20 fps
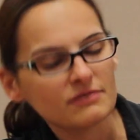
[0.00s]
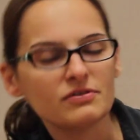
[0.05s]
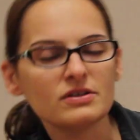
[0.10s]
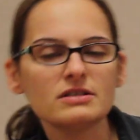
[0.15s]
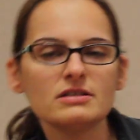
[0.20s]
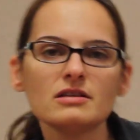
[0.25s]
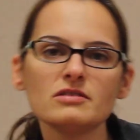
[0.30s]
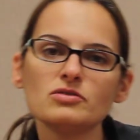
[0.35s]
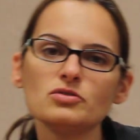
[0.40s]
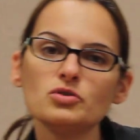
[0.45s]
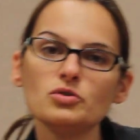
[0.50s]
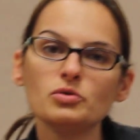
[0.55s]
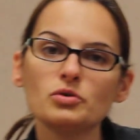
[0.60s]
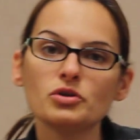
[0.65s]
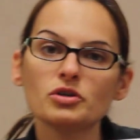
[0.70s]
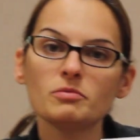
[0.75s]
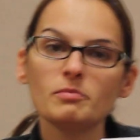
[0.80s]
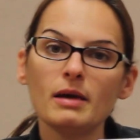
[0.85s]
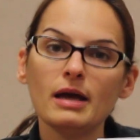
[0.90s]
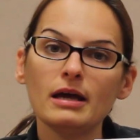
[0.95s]
If it says
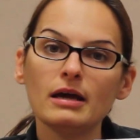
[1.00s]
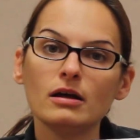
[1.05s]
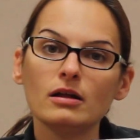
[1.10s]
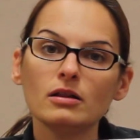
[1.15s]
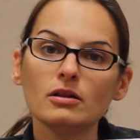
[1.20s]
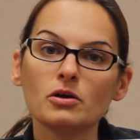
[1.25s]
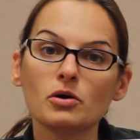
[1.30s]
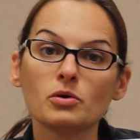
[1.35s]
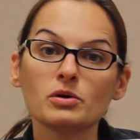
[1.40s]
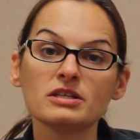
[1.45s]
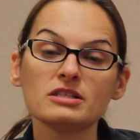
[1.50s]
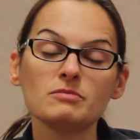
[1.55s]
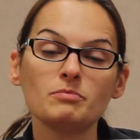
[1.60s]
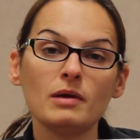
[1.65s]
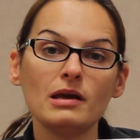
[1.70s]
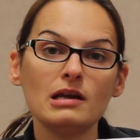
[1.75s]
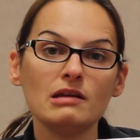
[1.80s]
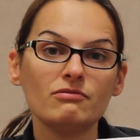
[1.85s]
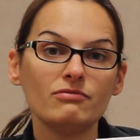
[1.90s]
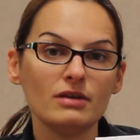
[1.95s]
neutered male or
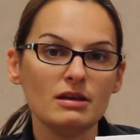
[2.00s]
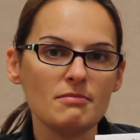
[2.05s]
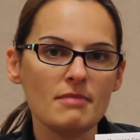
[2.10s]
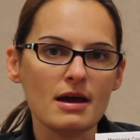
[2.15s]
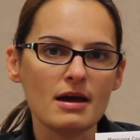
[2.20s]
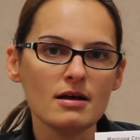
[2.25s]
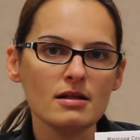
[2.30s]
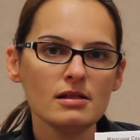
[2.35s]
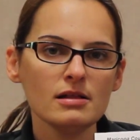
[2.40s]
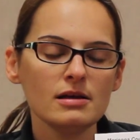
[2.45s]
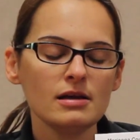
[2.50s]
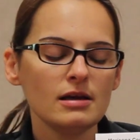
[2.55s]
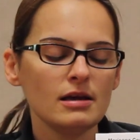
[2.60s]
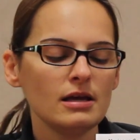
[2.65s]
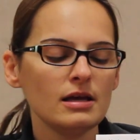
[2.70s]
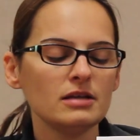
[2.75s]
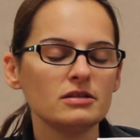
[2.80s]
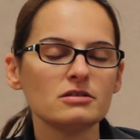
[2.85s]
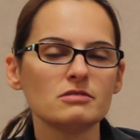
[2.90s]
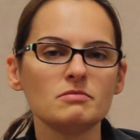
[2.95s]
spayed female,
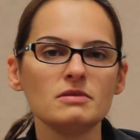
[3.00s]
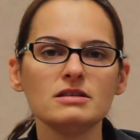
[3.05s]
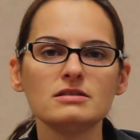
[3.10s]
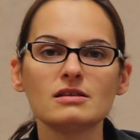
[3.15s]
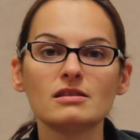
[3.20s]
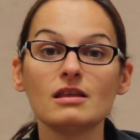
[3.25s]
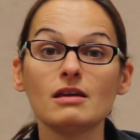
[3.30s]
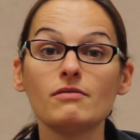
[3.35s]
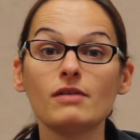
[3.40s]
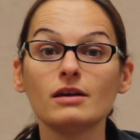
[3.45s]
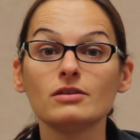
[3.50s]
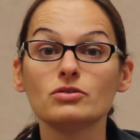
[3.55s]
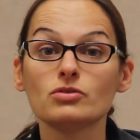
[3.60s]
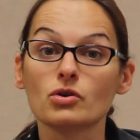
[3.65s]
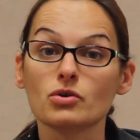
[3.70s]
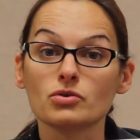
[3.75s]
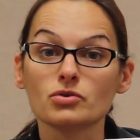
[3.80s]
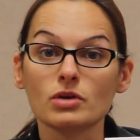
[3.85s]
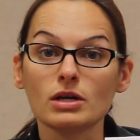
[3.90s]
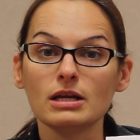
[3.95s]
it just means that they've had
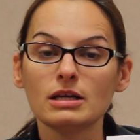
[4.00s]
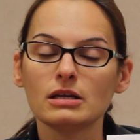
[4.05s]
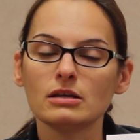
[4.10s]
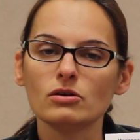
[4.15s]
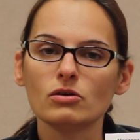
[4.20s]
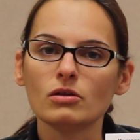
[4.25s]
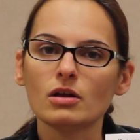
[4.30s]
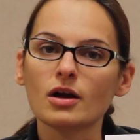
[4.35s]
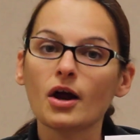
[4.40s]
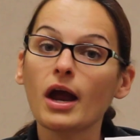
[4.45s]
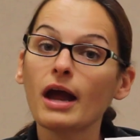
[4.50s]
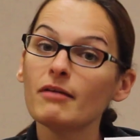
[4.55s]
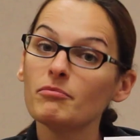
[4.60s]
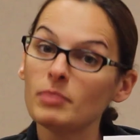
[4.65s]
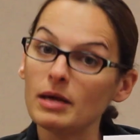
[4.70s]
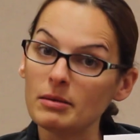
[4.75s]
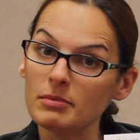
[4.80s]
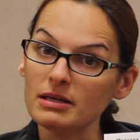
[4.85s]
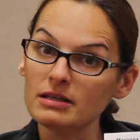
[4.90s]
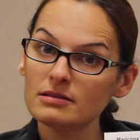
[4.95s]
surgery and can no longer have
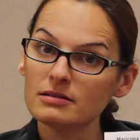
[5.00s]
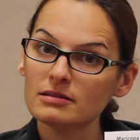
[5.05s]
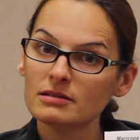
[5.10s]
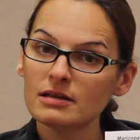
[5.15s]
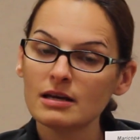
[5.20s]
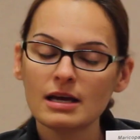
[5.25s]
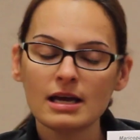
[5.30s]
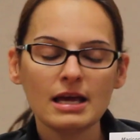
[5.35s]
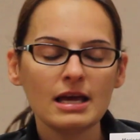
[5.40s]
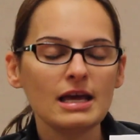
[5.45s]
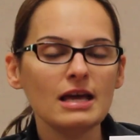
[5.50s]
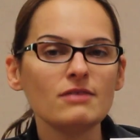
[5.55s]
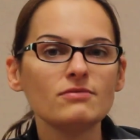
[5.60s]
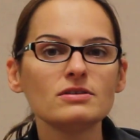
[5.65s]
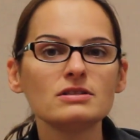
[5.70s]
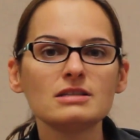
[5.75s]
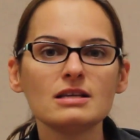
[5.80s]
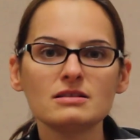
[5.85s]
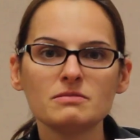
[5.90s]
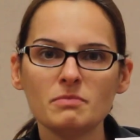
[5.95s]
babies. If
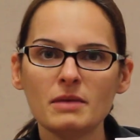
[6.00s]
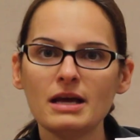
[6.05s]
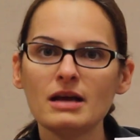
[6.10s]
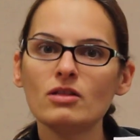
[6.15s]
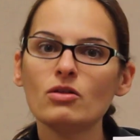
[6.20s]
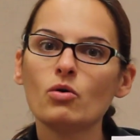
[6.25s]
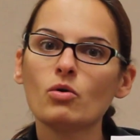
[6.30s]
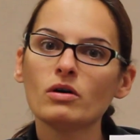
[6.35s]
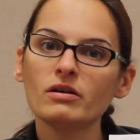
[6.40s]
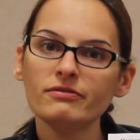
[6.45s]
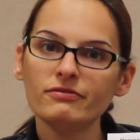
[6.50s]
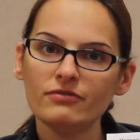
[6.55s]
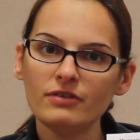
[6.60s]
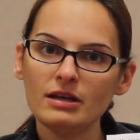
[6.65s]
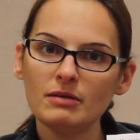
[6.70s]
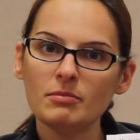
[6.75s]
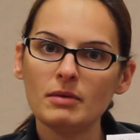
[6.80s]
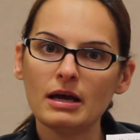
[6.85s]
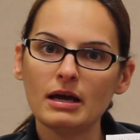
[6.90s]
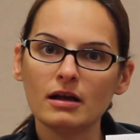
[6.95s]
it says male or
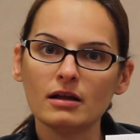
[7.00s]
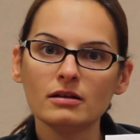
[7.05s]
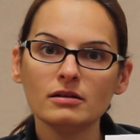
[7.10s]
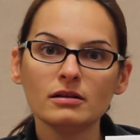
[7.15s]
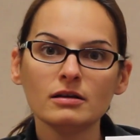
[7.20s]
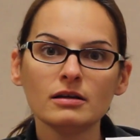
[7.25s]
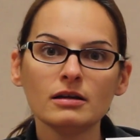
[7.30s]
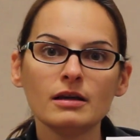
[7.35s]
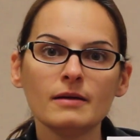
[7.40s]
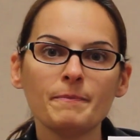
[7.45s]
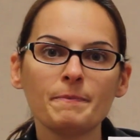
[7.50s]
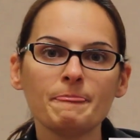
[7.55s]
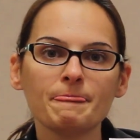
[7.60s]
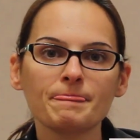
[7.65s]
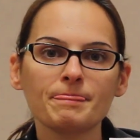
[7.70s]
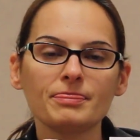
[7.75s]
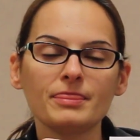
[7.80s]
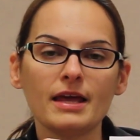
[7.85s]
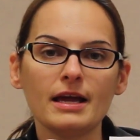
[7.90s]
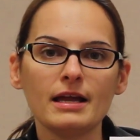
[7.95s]
female,
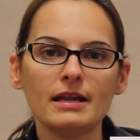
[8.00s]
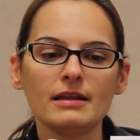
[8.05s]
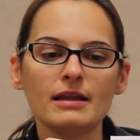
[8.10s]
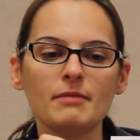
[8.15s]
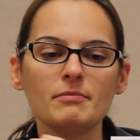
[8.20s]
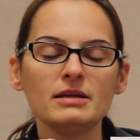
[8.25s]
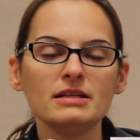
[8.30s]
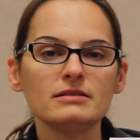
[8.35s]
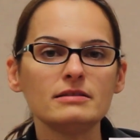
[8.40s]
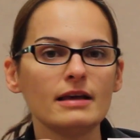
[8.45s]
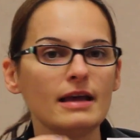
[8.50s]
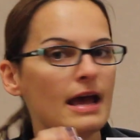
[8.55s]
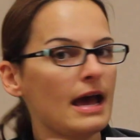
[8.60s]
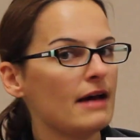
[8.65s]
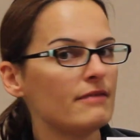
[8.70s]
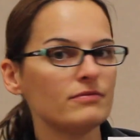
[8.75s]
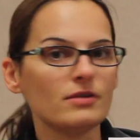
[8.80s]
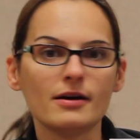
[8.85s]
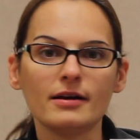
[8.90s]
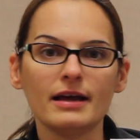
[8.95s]
then that means they
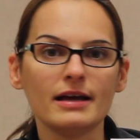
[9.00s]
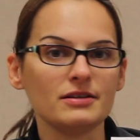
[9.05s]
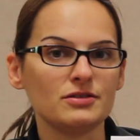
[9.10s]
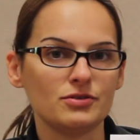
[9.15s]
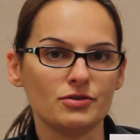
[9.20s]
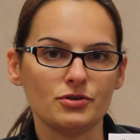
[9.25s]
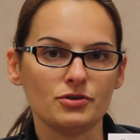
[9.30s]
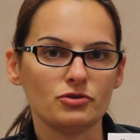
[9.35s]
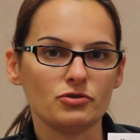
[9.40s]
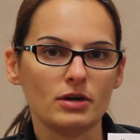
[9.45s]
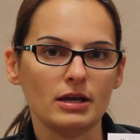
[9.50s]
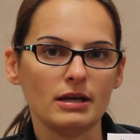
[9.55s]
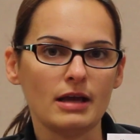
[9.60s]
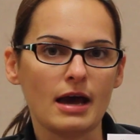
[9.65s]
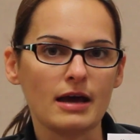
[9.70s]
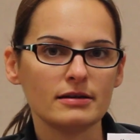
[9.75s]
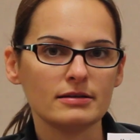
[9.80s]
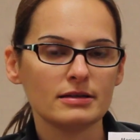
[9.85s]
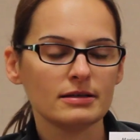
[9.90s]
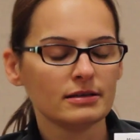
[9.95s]
have not had surgery
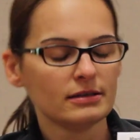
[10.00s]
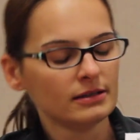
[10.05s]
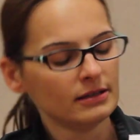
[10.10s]
yet.